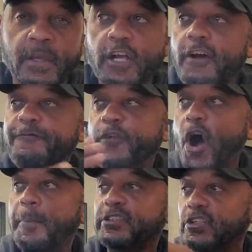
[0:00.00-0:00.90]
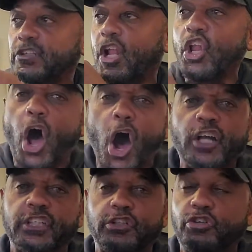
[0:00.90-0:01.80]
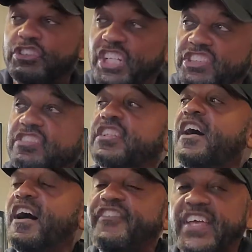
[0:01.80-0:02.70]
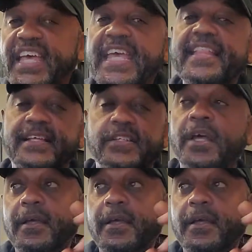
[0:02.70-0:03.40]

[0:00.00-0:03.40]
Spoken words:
conforming to the laws and the traditions of heathens,